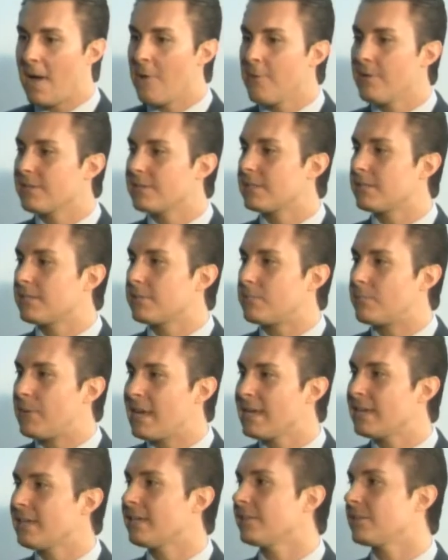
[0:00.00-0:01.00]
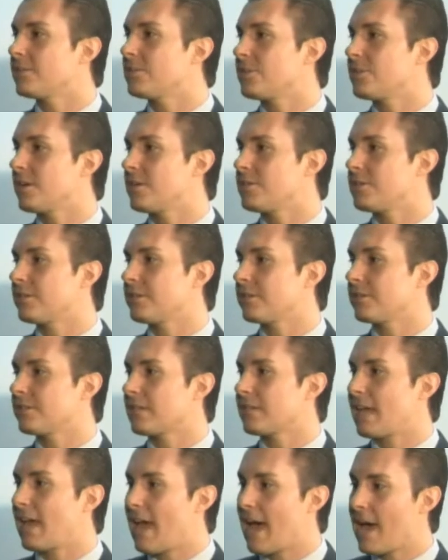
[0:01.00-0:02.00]
is it picking the
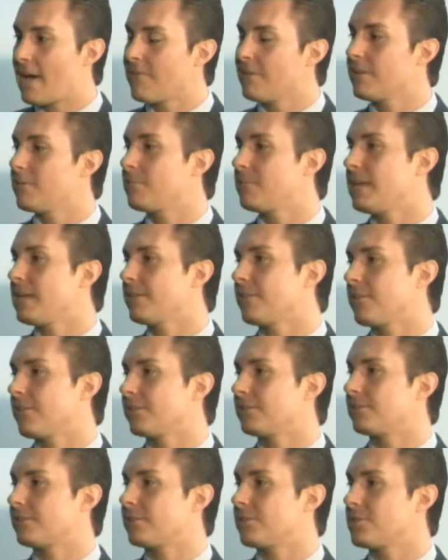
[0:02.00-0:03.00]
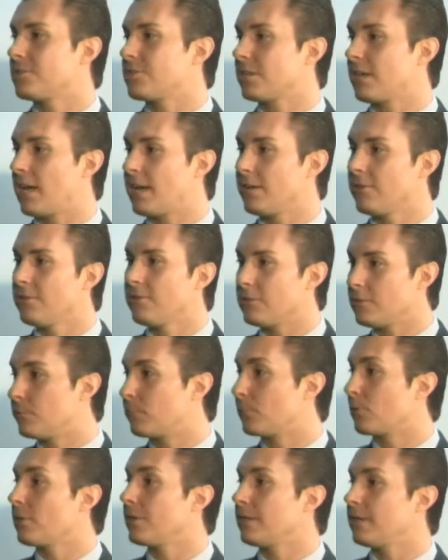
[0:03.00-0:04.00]
judges, having them make their decision? I know that you've
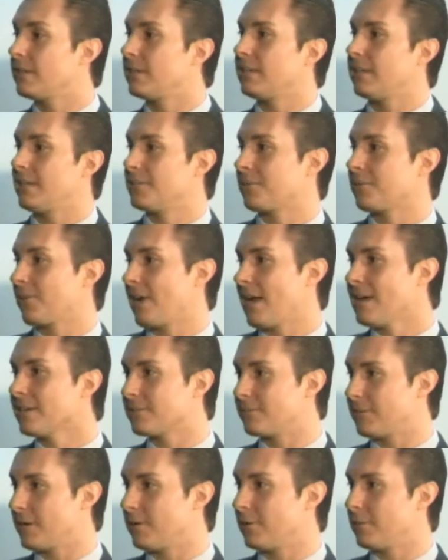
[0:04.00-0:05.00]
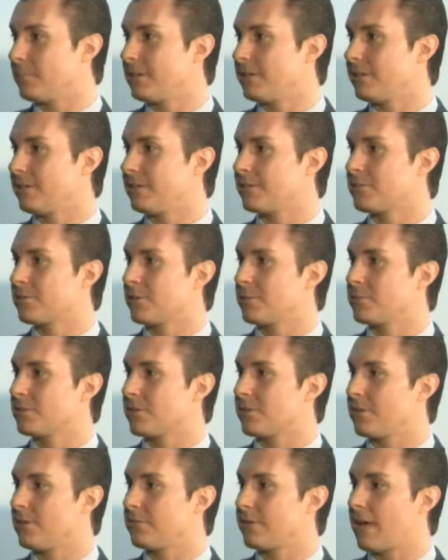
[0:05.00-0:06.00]
brought in an interactive element in terms
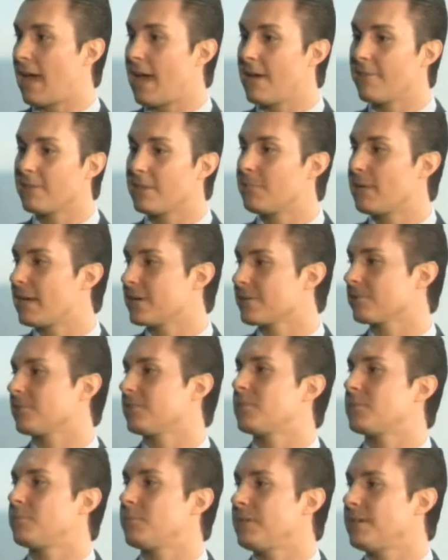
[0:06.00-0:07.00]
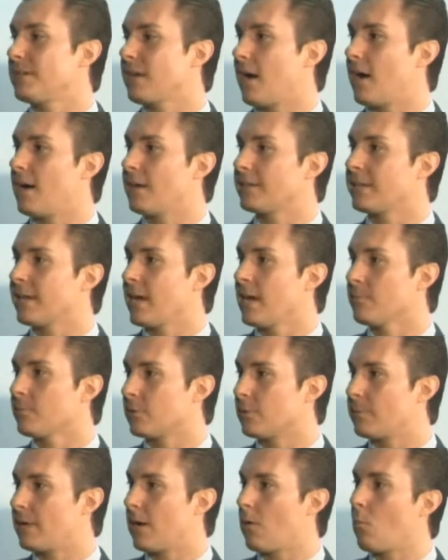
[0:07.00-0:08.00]
of having them actually speak on camera
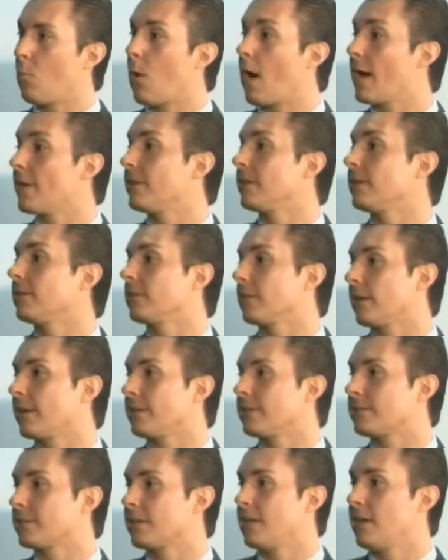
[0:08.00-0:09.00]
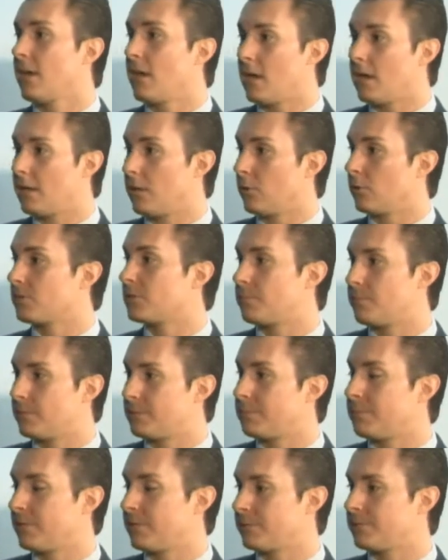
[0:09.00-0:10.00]
about why they liked
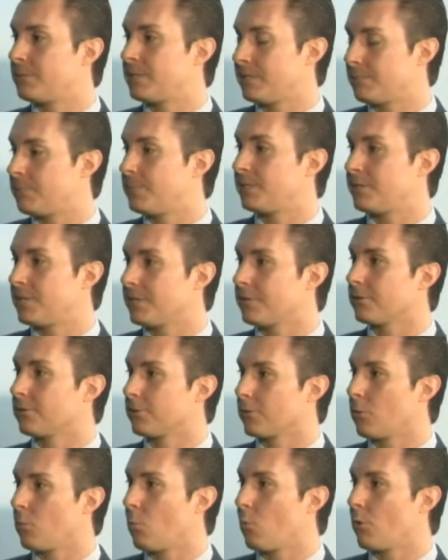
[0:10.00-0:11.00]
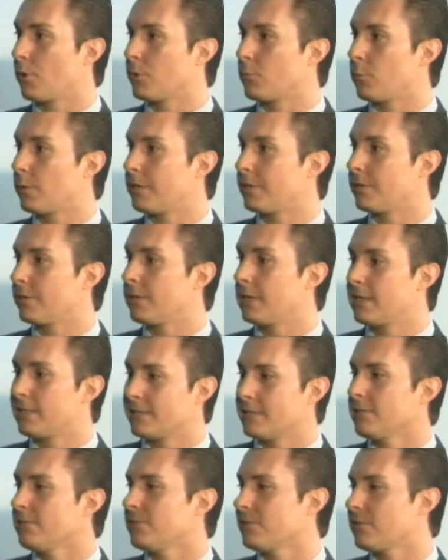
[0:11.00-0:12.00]
particular award winner.
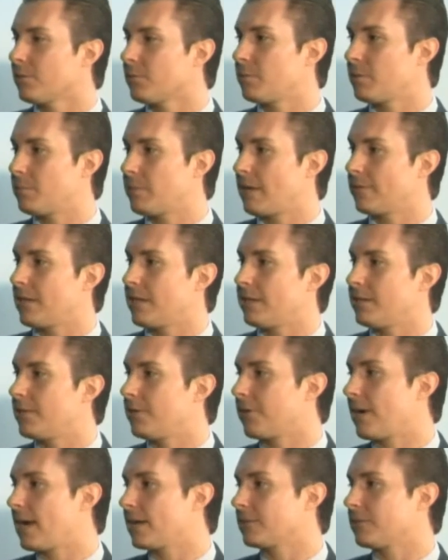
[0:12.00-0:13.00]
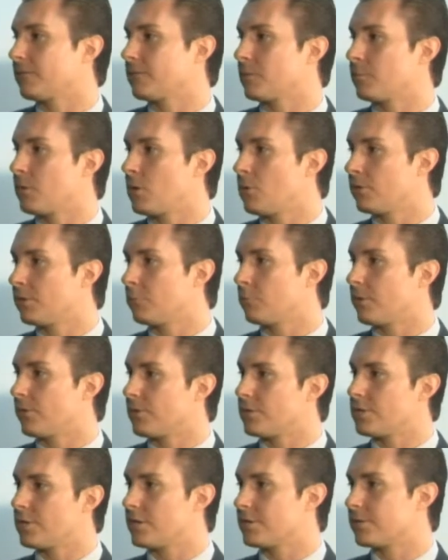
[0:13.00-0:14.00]
Tell us a little bit about that interactive component with the
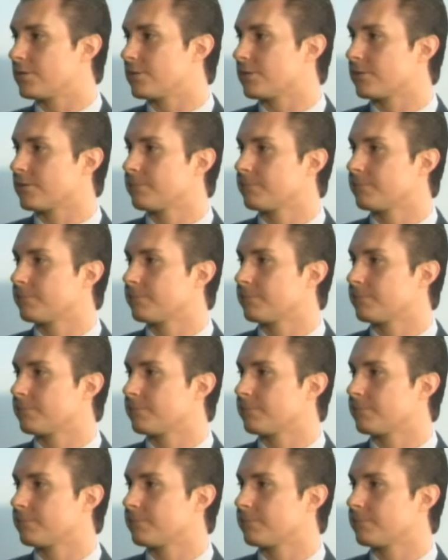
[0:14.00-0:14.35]
judges.